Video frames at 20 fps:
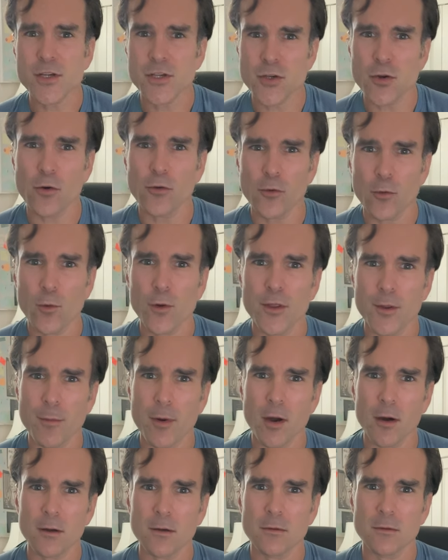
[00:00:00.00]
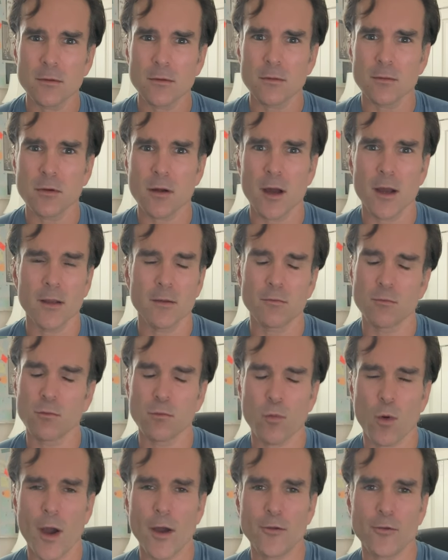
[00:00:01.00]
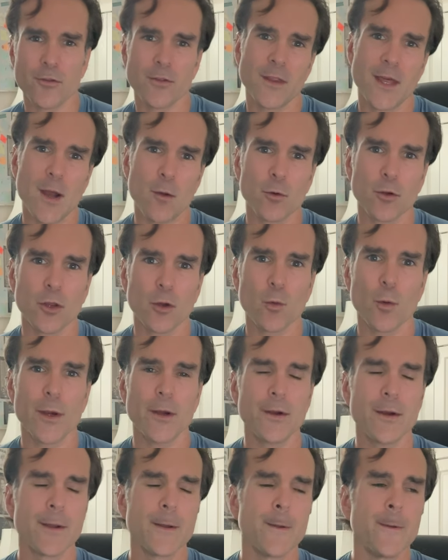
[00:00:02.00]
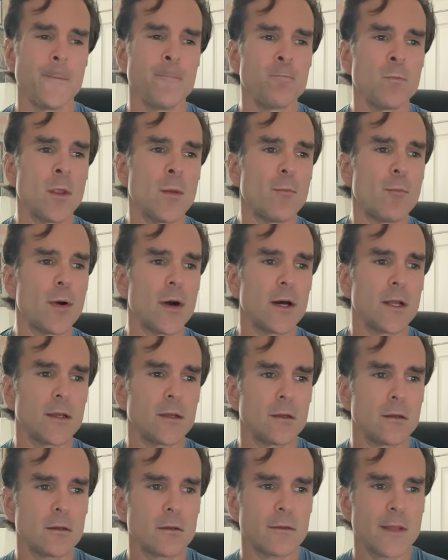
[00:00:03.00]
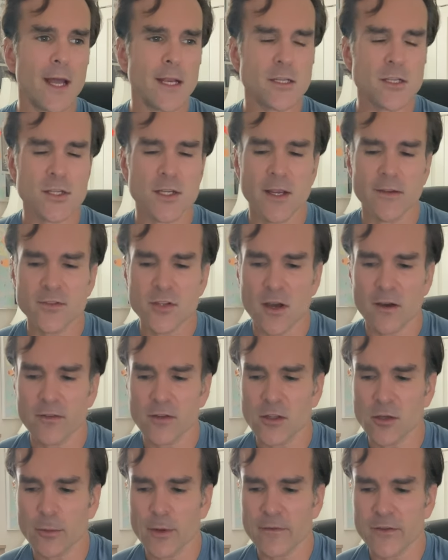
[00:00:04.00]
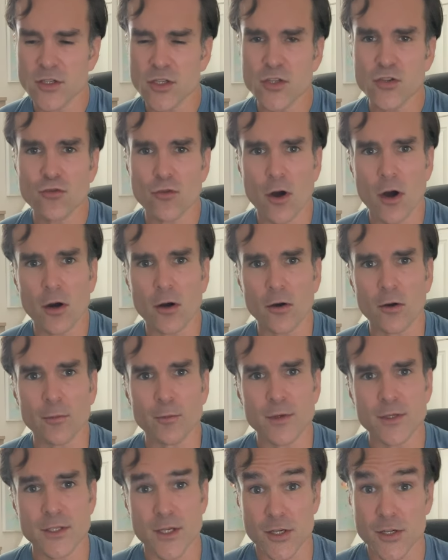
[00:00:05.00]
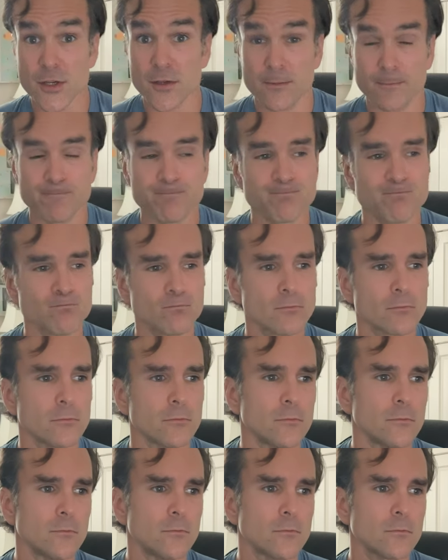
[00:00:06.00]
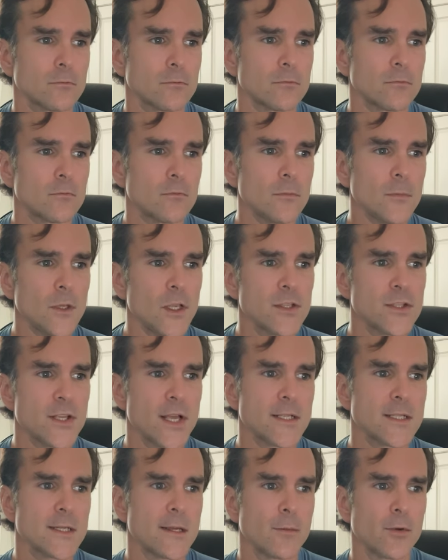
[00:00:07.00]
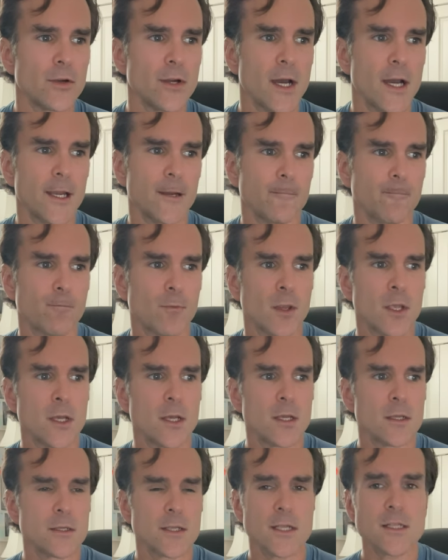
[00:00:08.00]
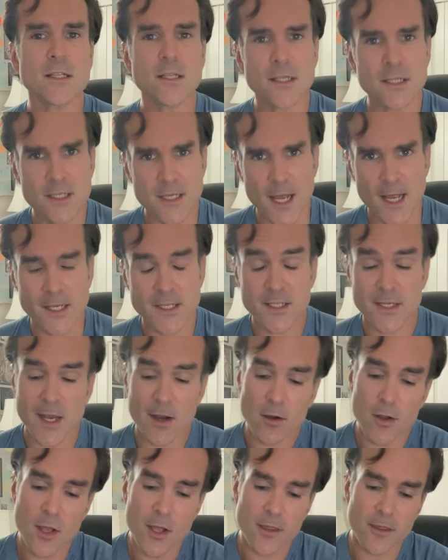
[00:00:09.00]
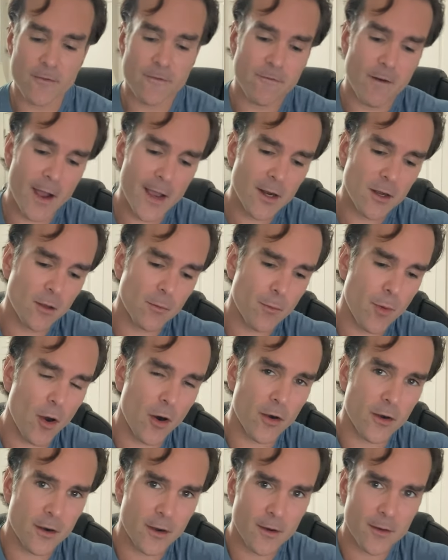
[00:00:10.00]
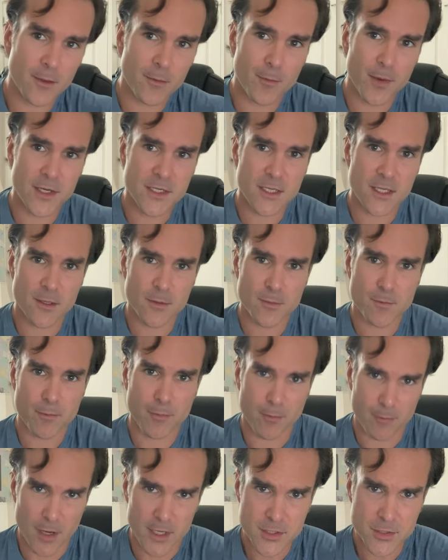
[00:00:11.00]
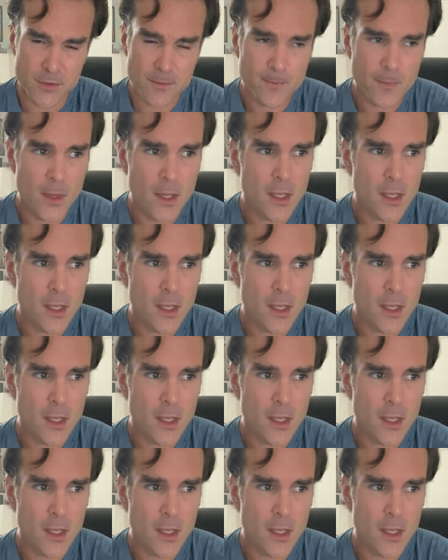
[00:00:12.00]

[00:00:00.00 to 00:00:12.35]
shoulder width apart. Probably wider than that would look weird, but that just gives off a little bit of a stronger position. So that's number nine. So that's the stance. Now, the final part, the piece of the puzzle,